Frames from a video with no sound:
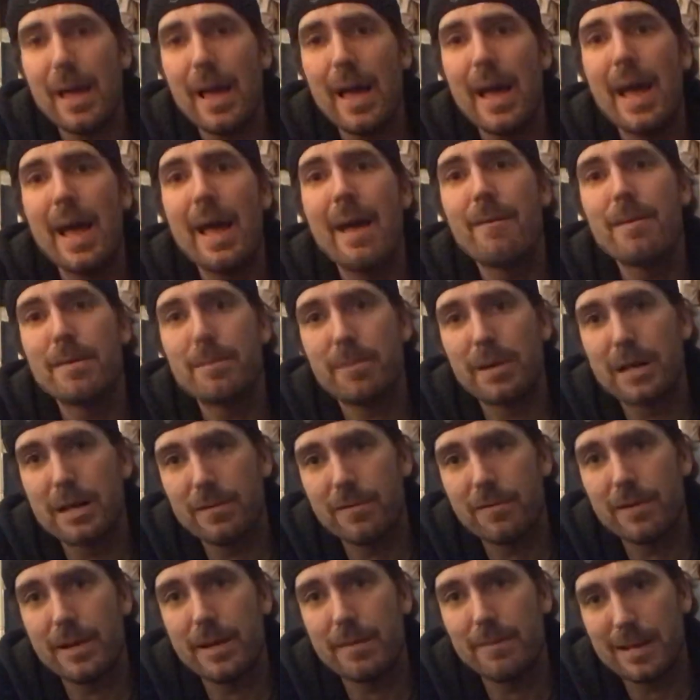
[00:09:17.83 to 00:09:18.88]
Everybody
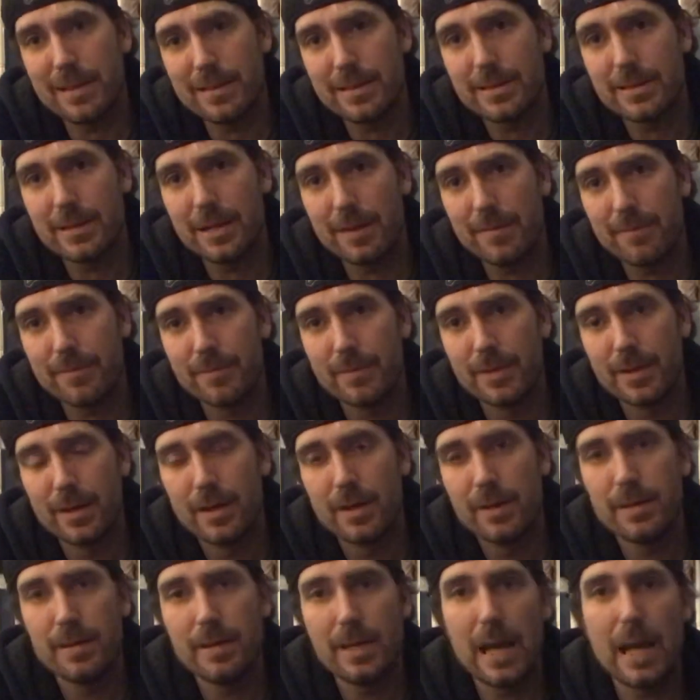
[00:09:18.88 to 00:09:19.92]
freaking messes up.
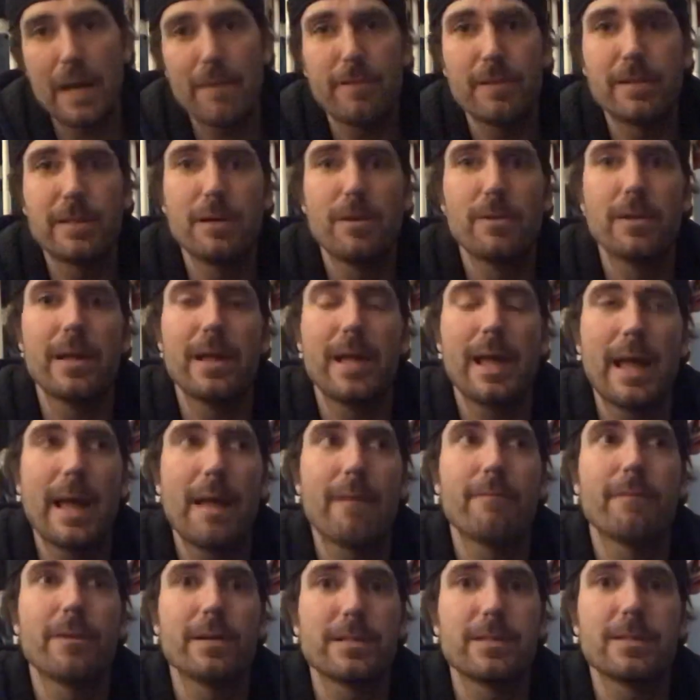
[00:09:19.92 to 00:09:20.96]
Now, if you're doing it
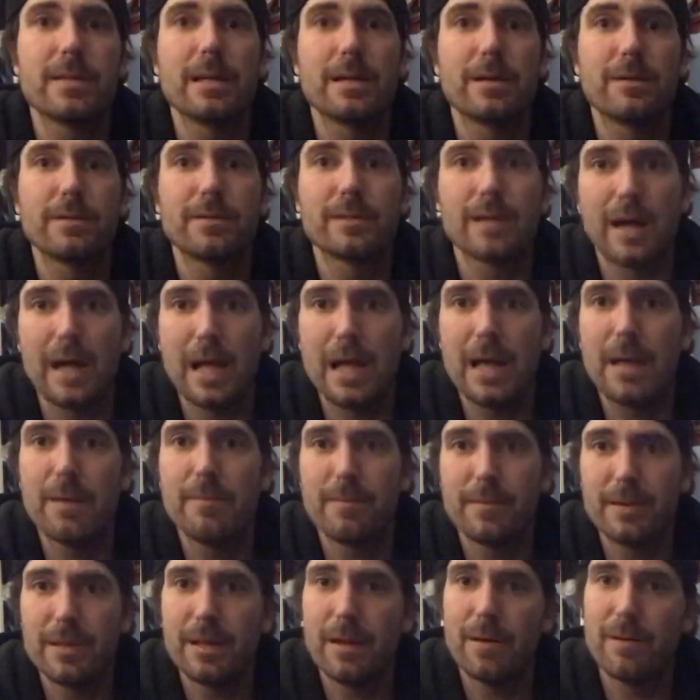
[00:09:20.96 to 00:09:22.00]
every single
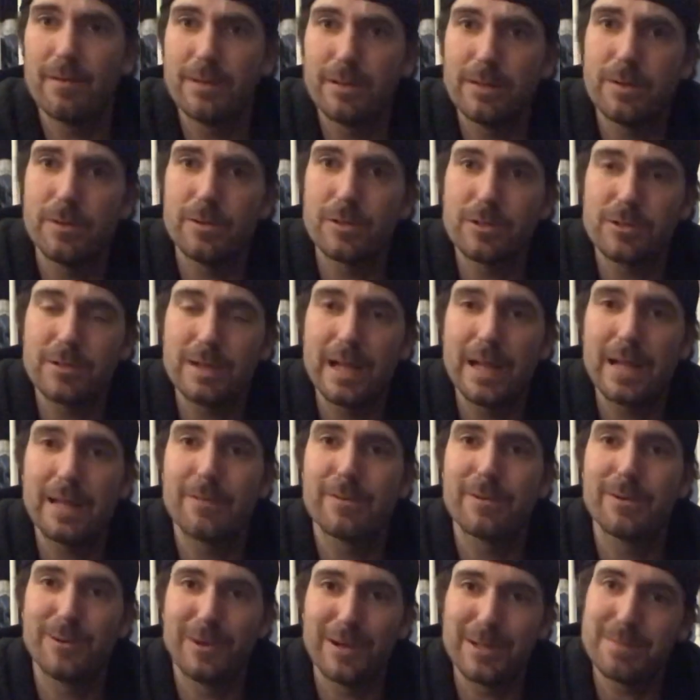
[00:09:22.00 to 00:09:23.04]
time, you know, you do a trick,
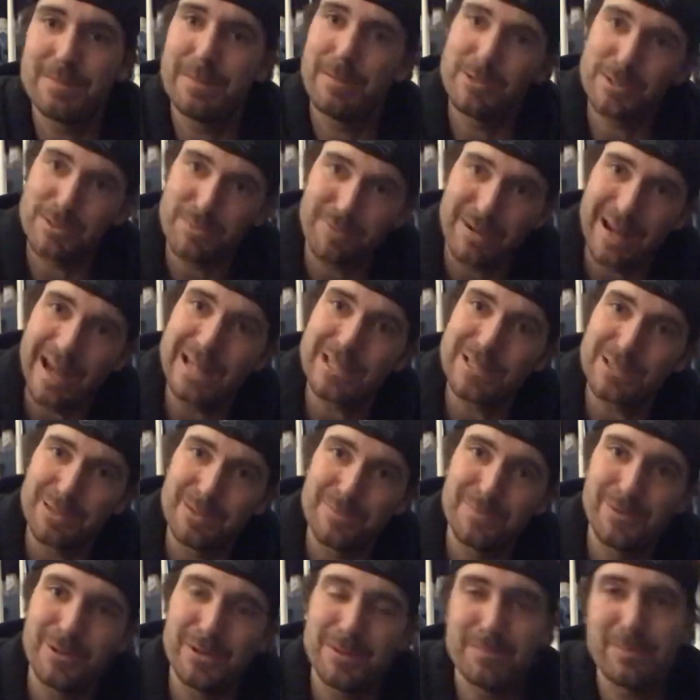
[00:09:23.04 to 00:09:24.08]
of course, maybe you should practice a
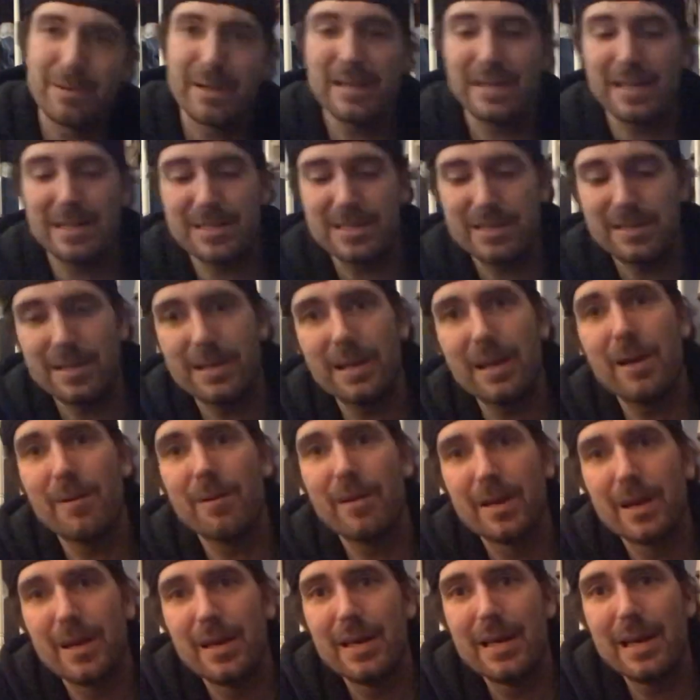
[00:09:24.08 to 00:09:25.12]
little more, but it's, you know,
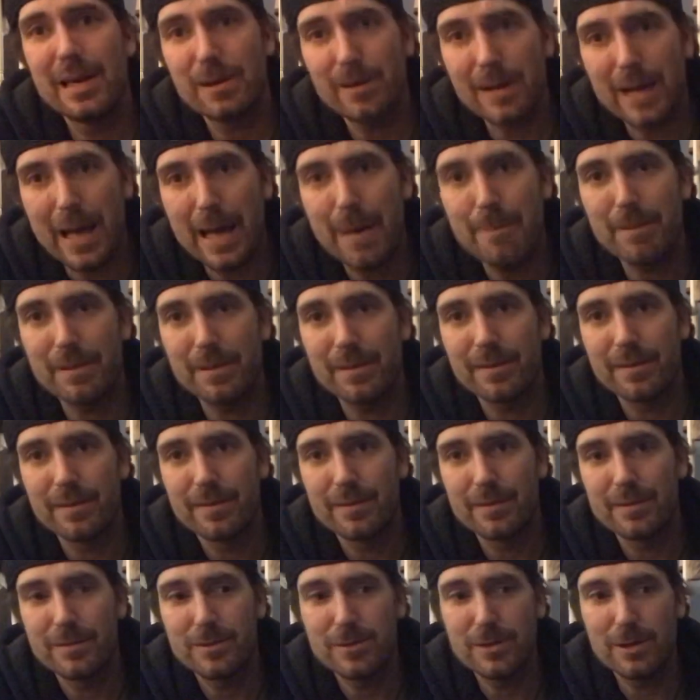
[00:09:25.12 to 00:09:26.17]
it'll happen.
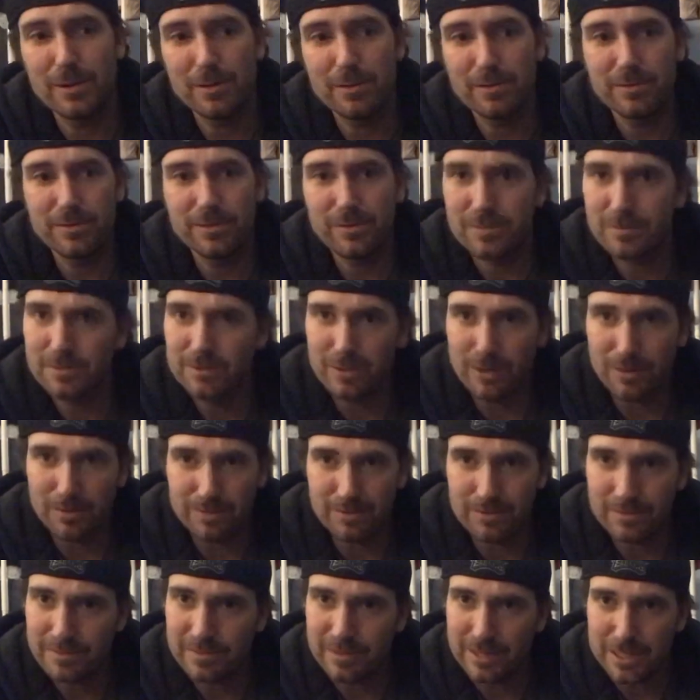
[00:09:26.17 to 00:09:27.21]
So don't
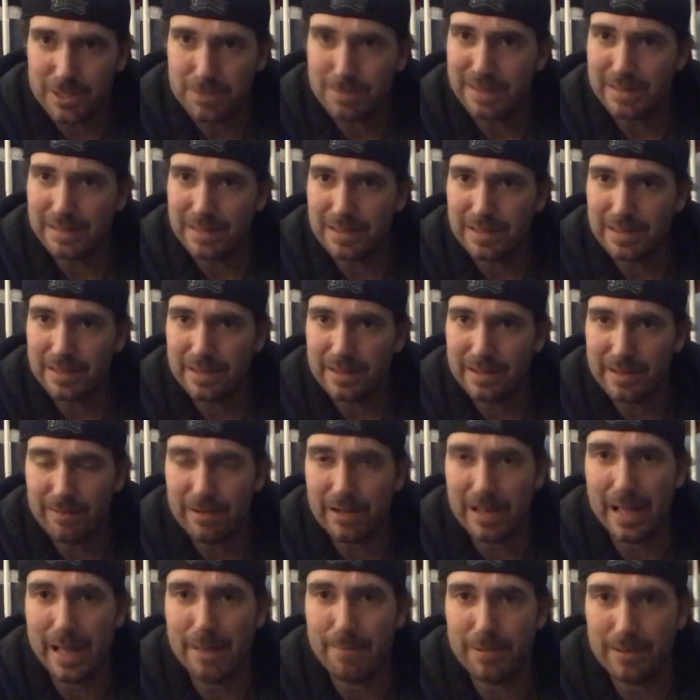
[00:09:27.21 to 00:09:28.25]
expect it never
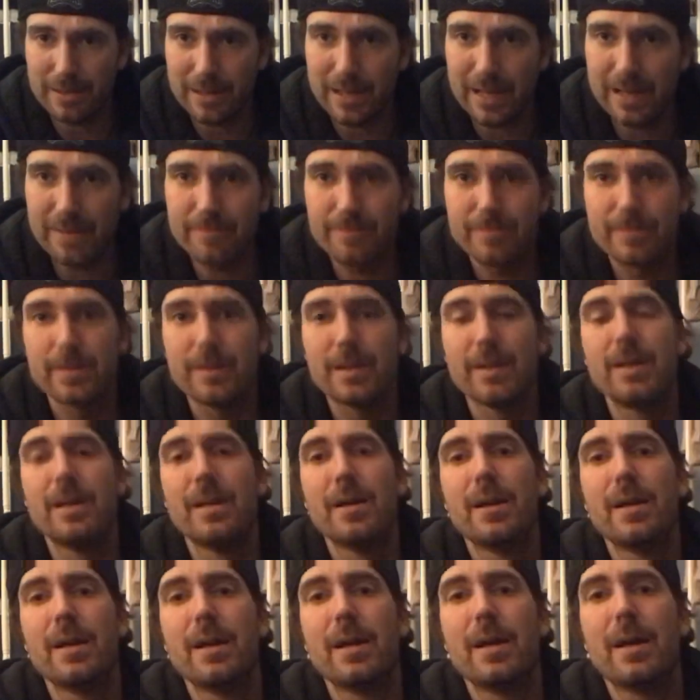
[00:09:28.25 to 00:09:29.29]
to happen, okay?
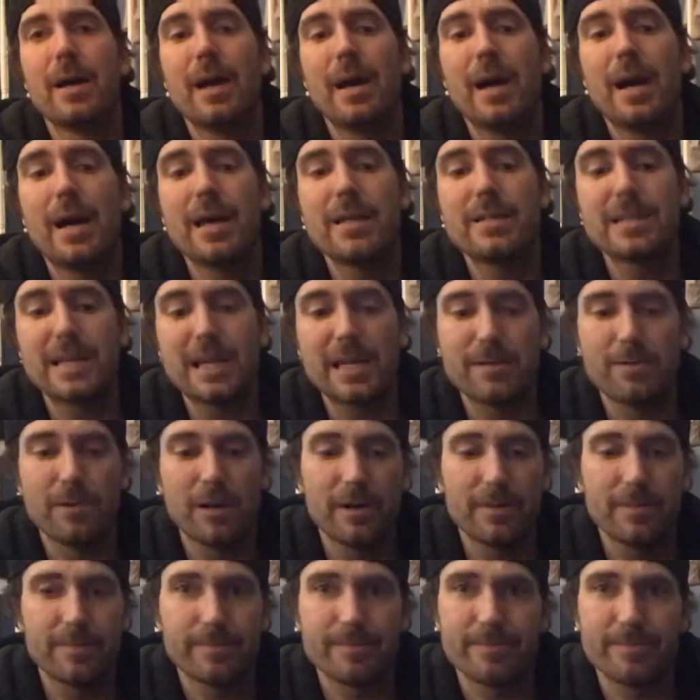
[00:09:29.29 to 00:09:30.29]
Second of all,